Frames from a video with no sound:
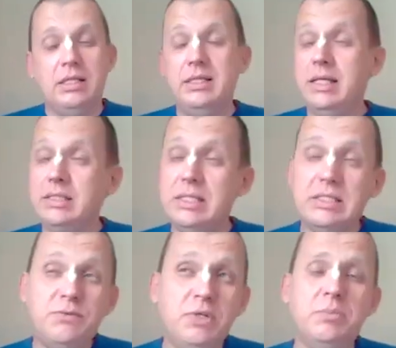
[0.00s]
this
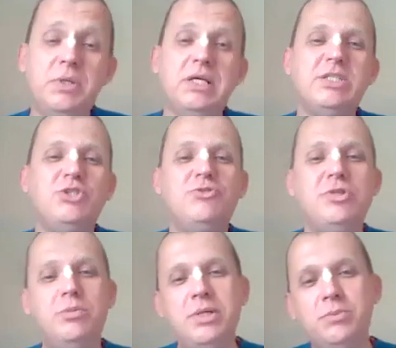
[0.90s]
will be
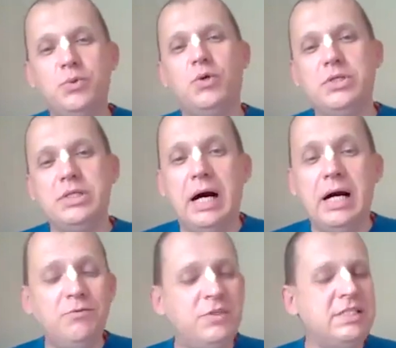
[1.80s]
extremely important.
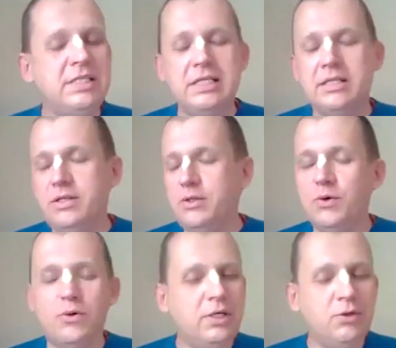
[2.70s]
I've seen, you
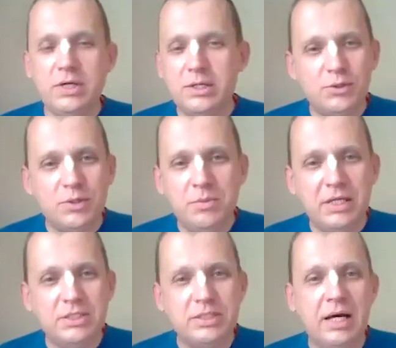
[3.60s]
know, you cannot
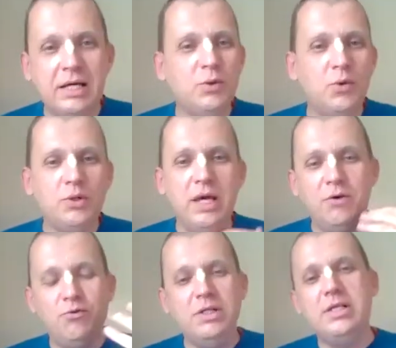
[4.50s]
imagine, I talk
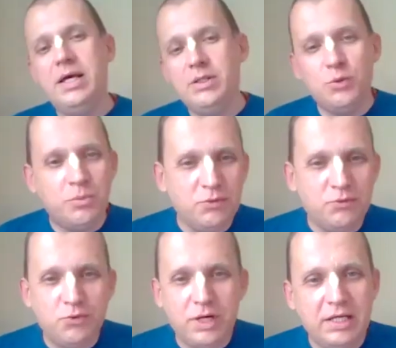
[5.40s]
every day to my
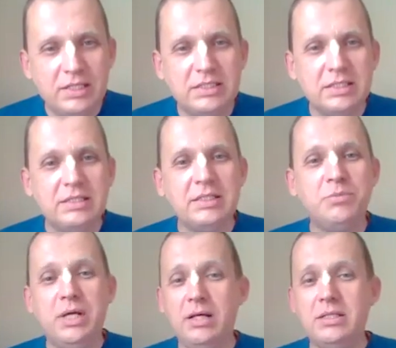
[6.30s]
friends.
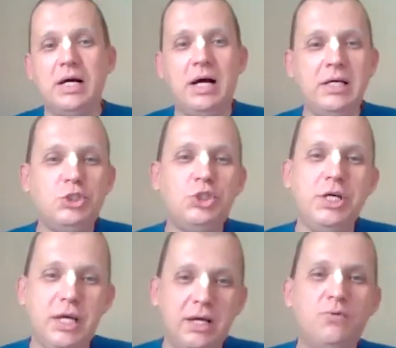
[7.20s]
Sometimes I
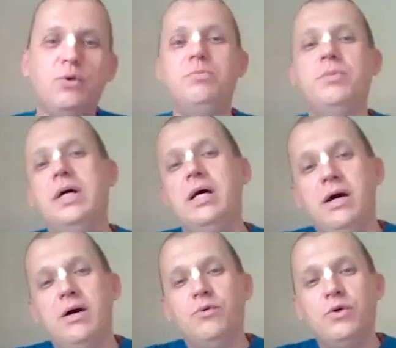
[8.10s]
share what
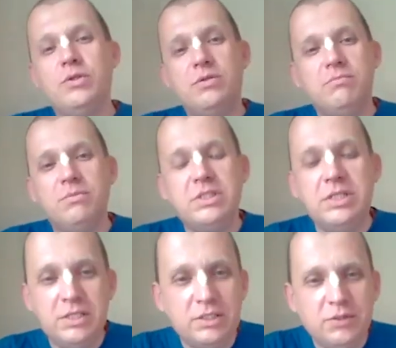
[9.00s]

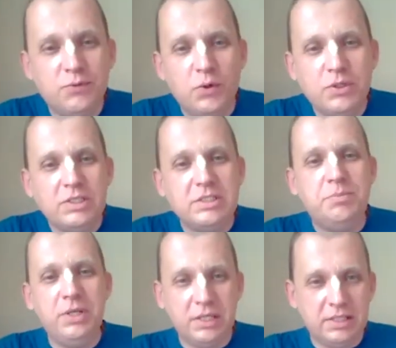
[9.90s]
senior devotees
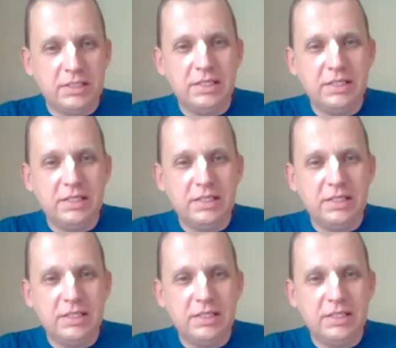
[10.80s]
speak